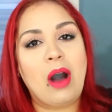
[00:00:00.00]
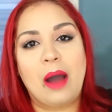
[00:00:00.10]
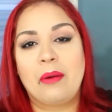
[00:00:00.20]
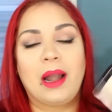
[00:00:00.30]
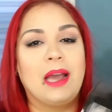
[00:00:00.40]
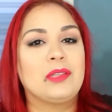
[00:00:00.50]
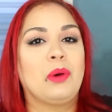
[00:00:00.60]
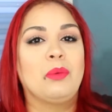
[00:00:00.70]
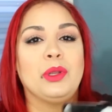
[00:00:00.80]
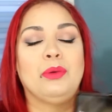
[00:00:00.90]
Hourglass,
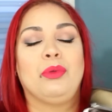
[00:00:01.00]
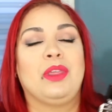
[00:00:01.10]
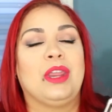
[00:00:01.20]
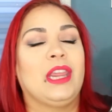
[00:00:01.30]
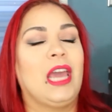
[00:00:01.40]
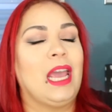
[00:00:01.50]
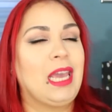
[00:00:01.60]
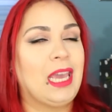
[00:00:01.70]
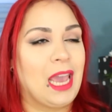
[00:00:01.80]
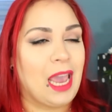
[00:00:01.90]
what were you
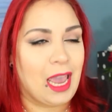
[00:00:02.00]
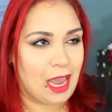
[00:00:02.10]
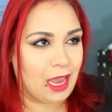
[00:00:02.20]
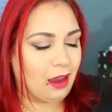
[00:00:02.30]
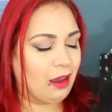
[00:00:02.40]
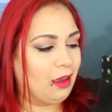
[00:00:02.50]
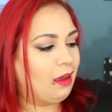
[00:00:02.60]
thinking?